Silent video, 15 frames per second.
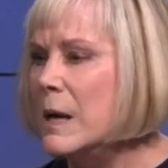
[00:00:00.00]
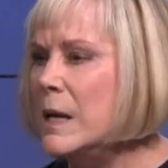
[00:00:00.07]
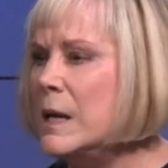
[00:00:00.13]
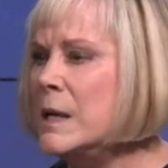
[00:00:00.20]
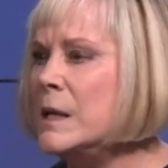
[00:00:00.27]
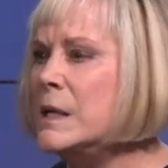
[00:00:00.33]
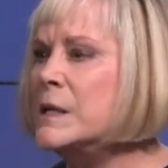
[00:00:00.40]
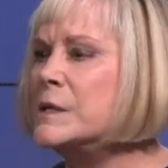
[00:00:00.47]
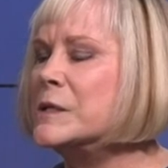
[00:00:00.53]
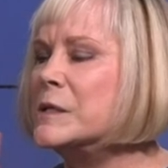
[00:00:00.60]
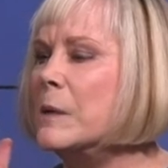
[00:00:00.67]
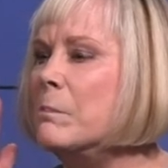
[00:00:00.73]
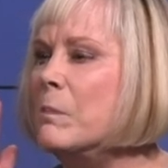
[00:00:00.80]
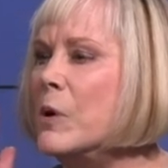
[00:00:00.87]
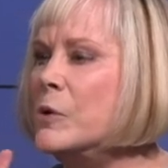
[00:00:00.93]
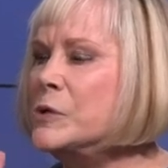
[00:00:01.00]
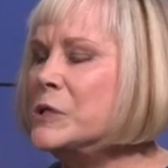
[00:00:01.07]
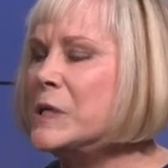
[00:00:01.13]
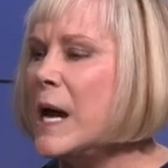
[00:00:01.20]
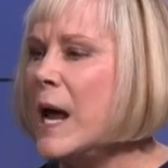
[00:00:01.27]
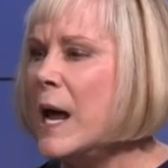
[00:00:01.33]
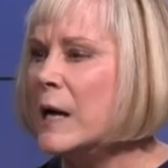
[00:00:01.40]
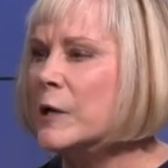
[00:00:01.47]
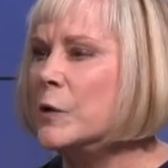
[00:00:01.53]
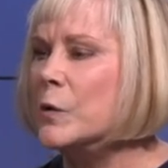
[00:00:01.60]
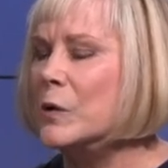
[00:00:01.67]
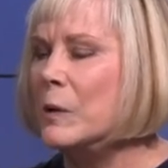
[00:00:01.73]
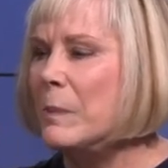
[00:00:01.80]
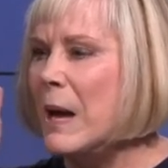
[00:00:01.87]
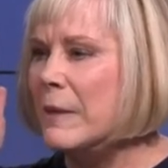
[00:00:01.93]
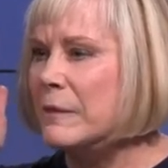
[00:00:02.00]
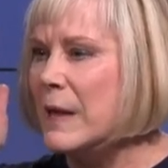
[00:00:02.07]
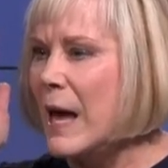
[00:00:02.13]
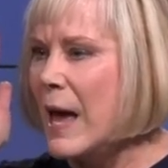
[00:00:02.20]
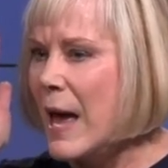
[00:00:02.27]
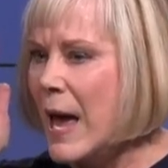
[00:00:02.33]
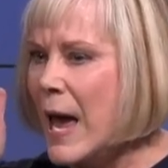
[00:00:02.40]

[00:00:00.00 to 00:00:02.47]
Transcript: it is the most accurate about the